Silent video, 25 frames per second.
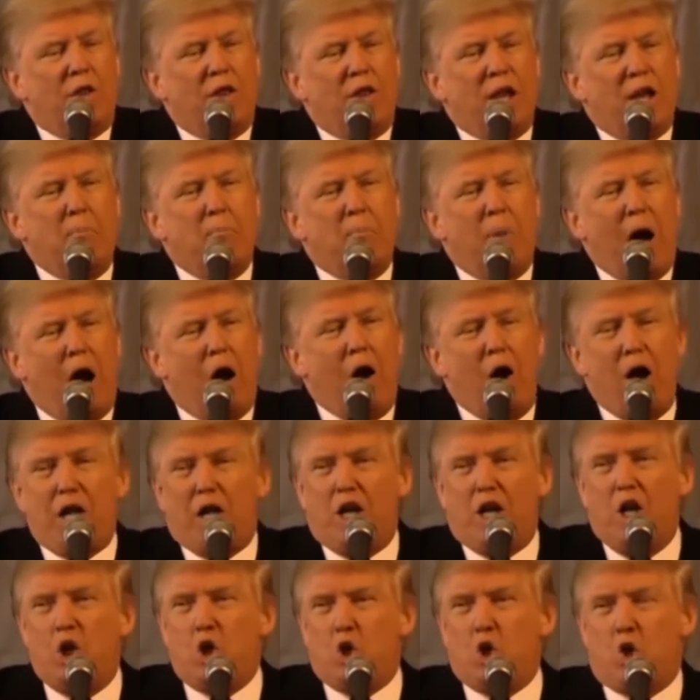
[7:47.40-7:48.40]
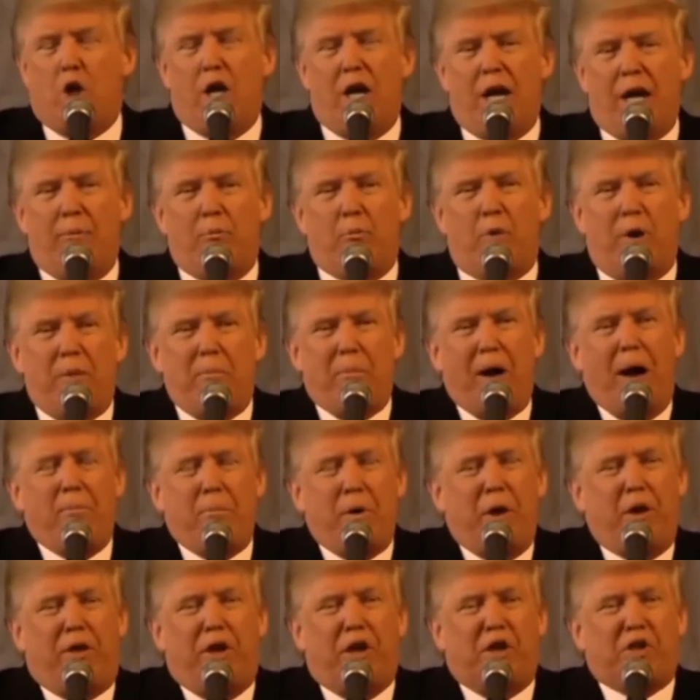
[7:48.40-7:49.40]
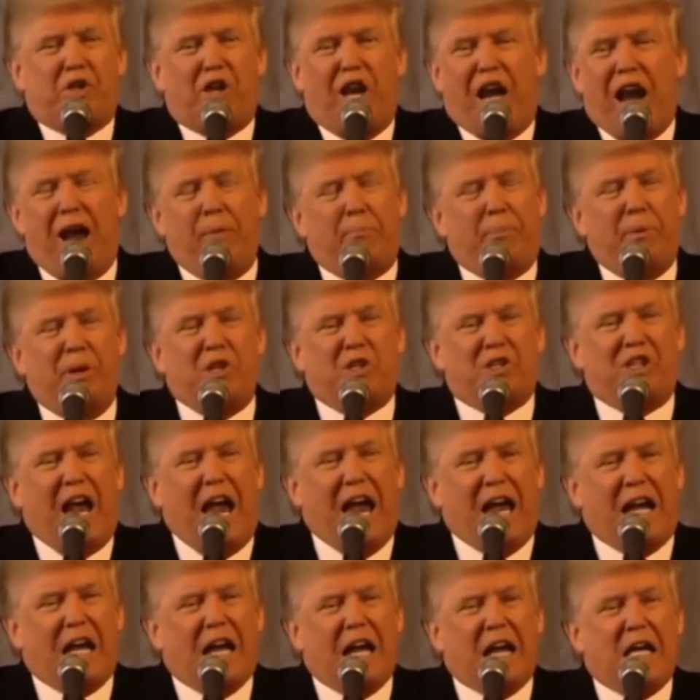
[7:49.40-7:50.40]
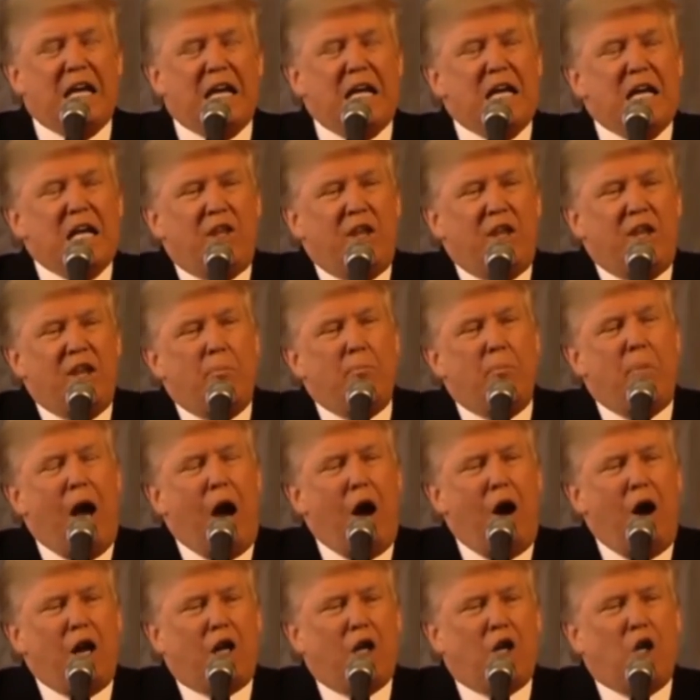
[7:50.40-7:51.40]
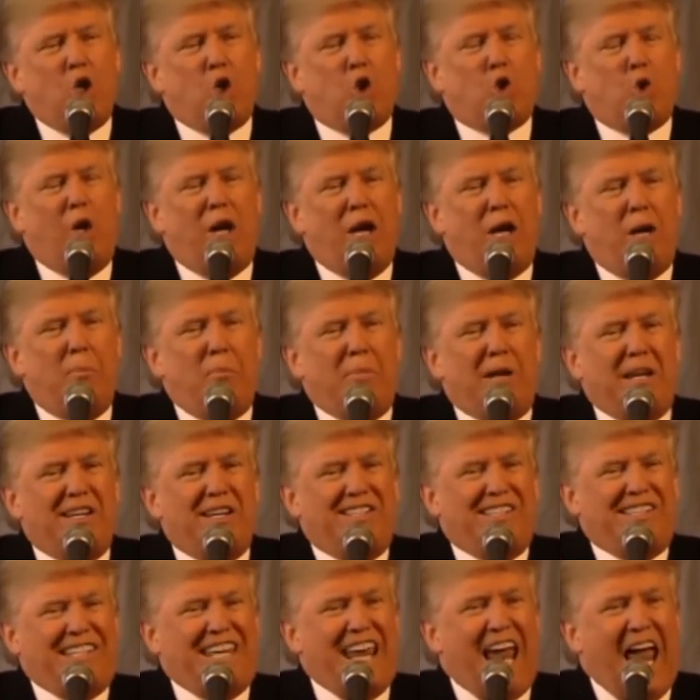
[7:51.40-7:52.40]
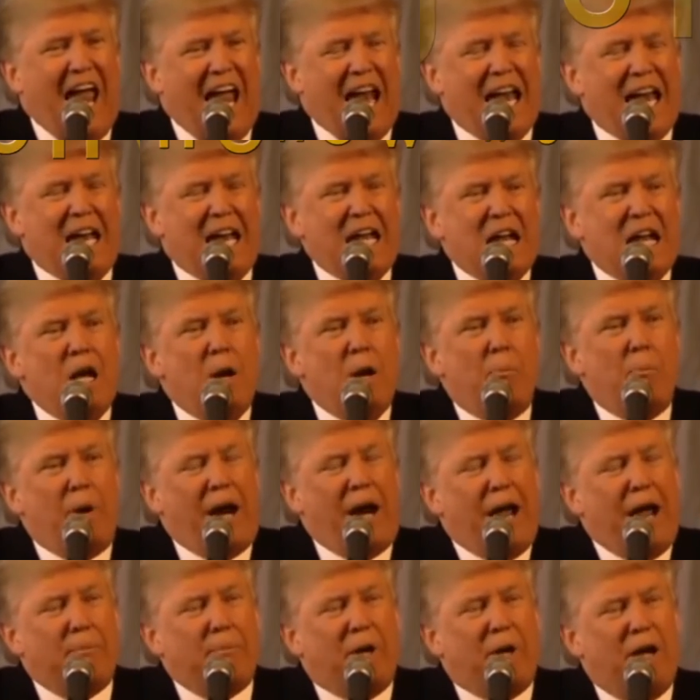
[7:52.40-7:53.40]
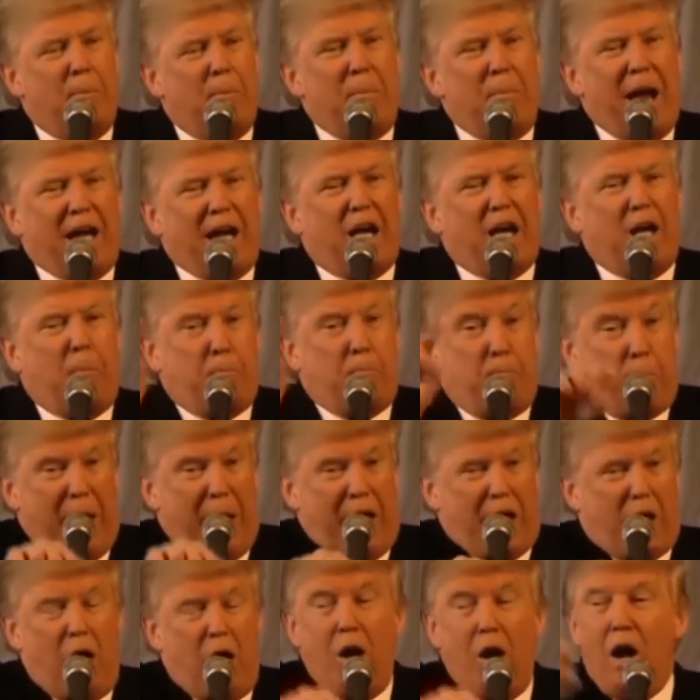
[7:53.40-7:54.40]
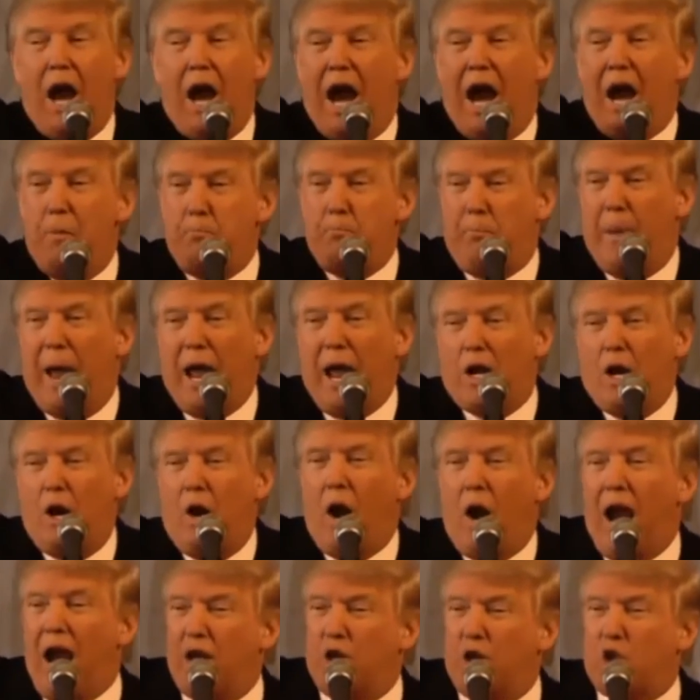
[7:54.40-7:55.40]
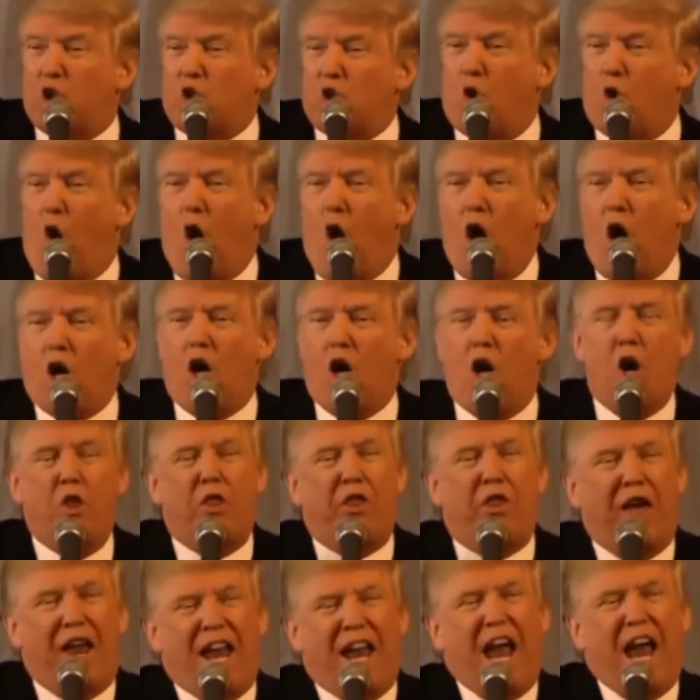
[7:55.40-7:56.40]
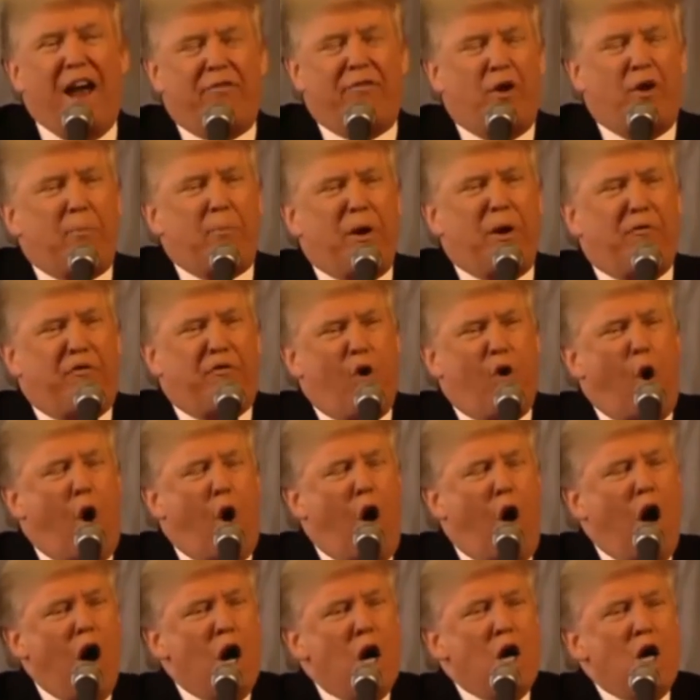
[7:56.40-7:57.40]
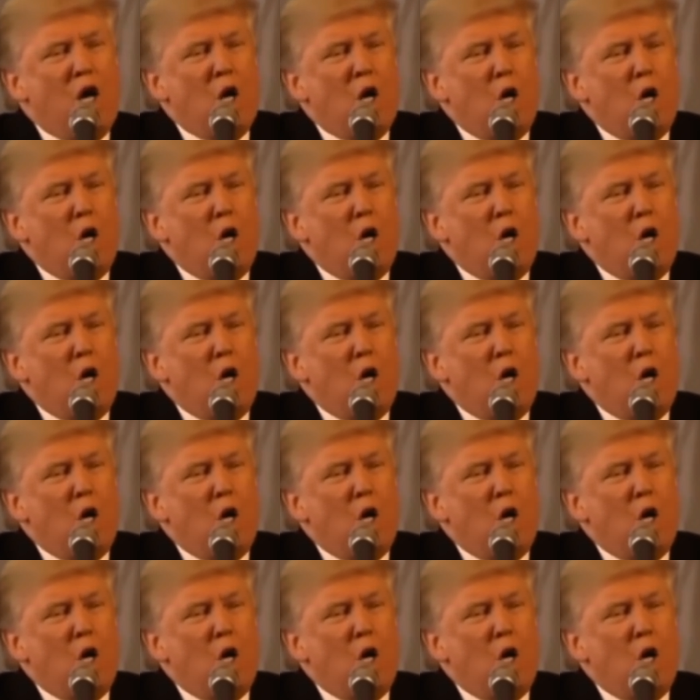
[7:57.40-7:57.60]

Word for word: The American dream, remember this, and I've been saying it, the American dream is dead, but I'm going to make it bigger and better and stronger than ever before.